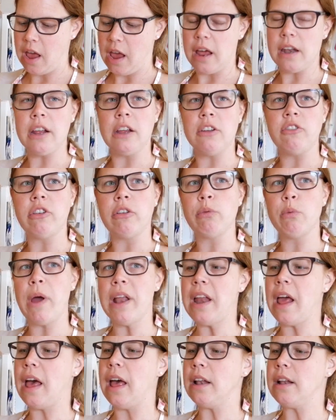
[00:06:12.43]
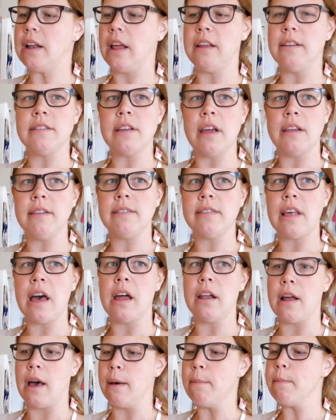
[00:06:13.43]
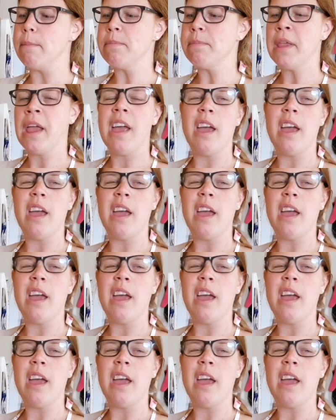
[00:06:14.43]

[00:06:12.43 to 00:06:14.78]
and I just went ahead and I diced that up.